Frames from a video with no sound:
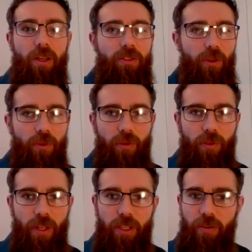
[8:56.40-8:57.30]
So
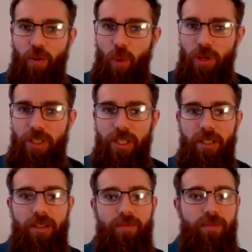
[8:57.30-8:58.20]
thank you for
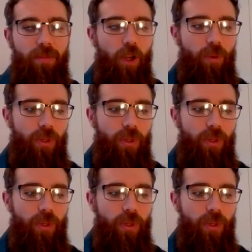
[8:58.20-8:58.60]
watching. Hope you